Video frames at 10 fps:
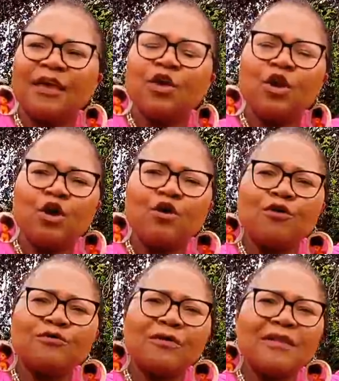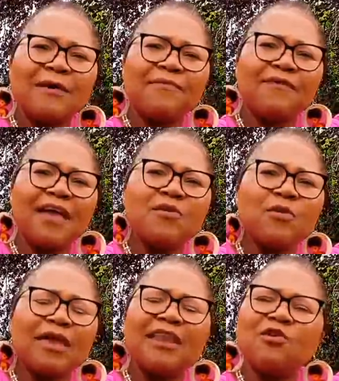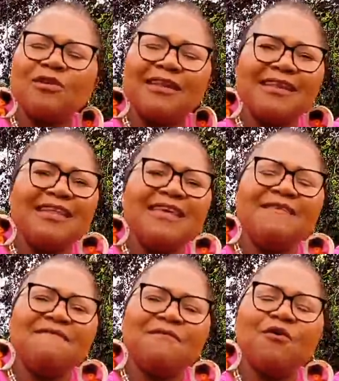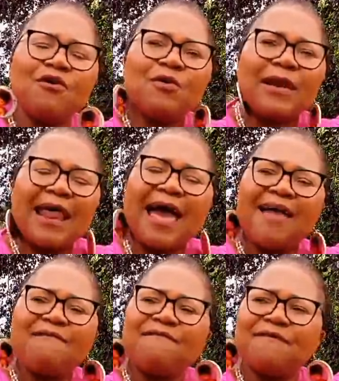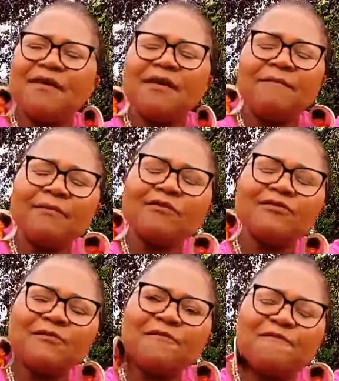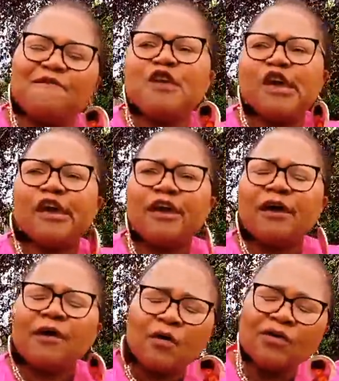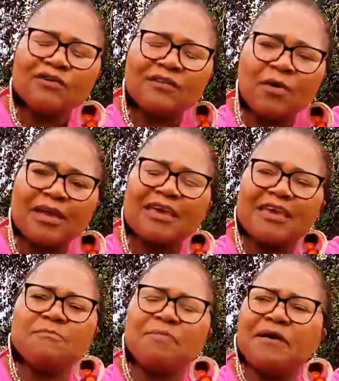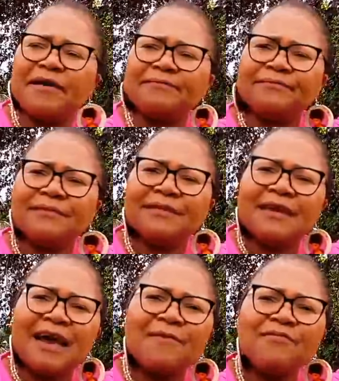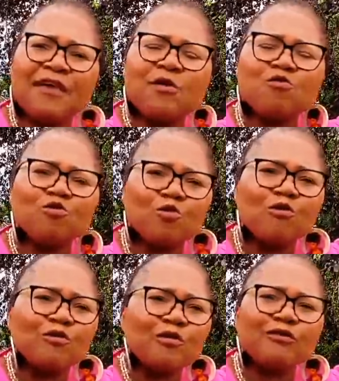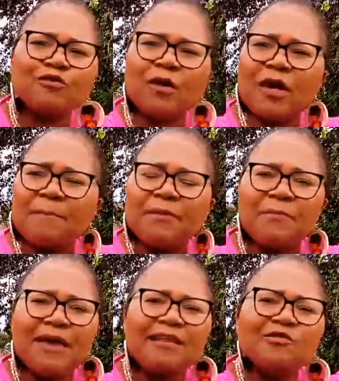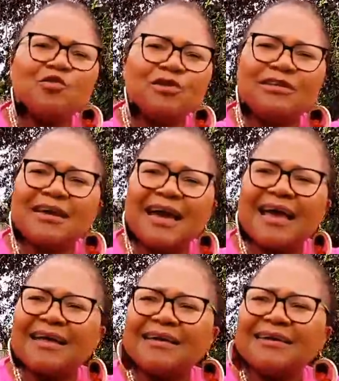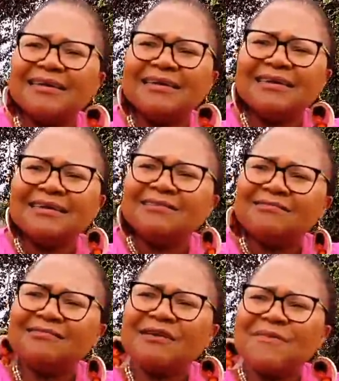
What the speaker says: You know, so what I'm saying, you cannot live all your life because of fear. God is our keeper. I'm saying also while you are preparing to retire, do some